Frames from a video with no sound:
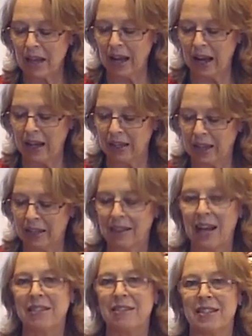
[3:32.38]
and let
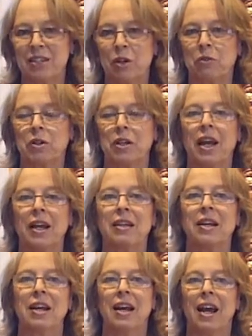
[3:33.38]
that sit overnight,
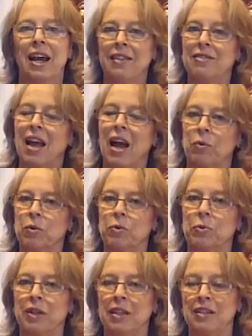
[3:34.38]
and that would
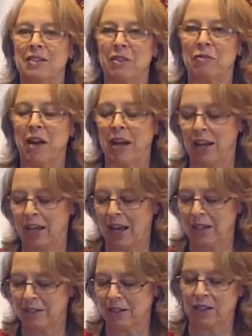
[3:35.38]
release the phytic
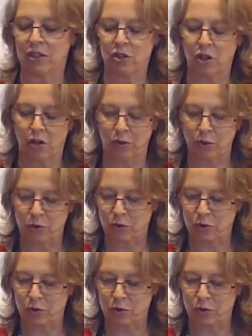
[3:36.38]
acid that's on those